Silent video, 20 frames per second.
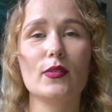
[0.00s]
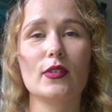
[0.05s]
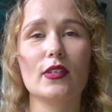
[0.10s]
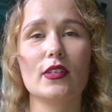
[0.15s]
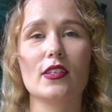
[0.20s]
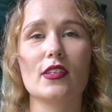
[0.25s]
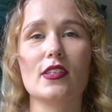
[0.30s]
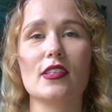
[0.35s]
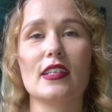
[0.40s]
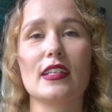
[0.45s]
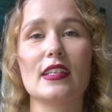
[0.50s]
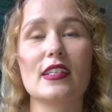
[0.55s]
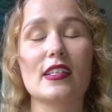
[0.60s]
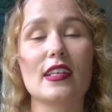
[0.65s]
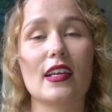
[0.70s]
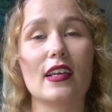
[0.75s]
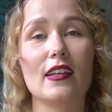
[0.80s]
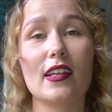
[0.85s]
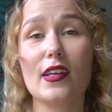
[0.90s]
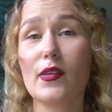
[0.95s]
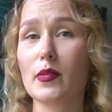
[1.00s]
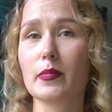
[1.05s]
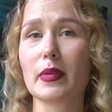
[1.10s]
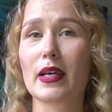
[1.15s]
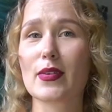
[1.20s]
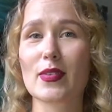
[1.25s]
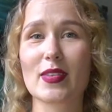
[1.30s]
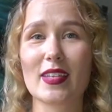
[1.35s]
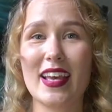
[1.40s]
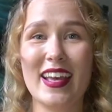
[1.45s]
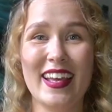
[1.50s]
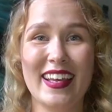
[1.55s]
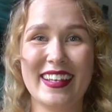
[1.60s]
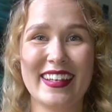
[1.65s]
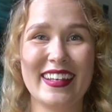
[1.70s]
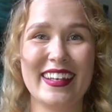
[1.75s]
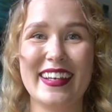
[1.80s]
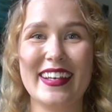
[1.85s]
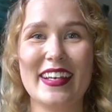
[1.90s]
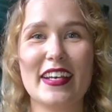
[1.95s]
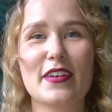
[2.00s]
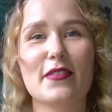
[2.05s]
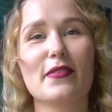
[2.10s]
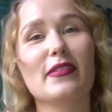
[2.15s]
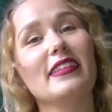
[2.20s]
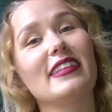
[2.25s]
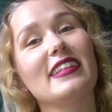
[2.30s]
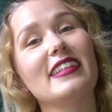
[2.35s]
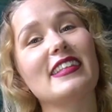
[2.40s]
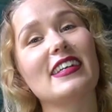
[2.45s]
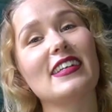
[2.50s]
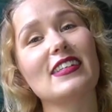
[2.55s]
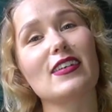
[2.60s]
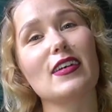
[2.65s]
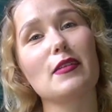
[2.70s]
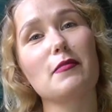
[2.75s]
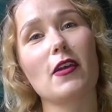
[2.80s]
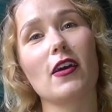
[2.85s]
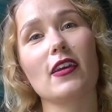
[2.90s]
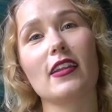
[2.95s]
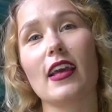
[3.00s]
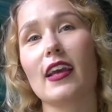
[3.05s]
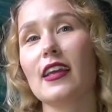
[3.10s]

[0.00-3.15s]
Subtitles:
was knit an Eowyn blouse within that timeline.